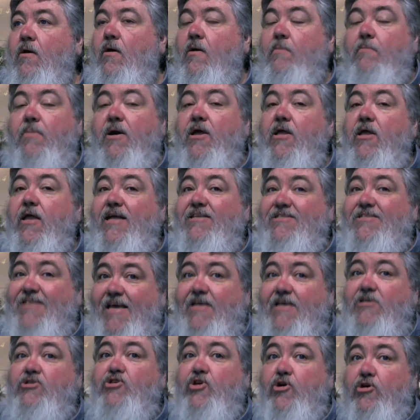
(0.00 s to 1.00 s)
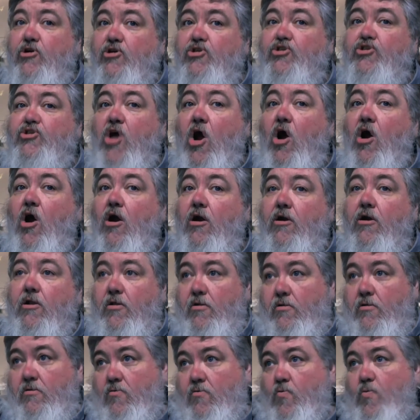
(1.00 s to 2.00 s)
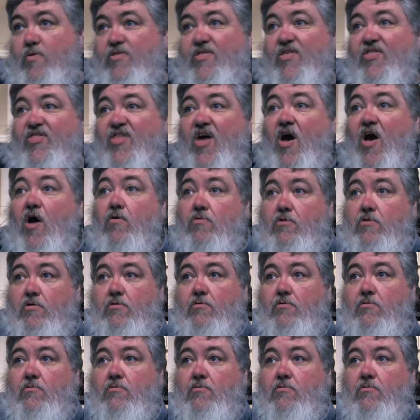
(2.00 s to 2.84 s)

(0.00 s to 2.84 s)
But it's easier to start with the thought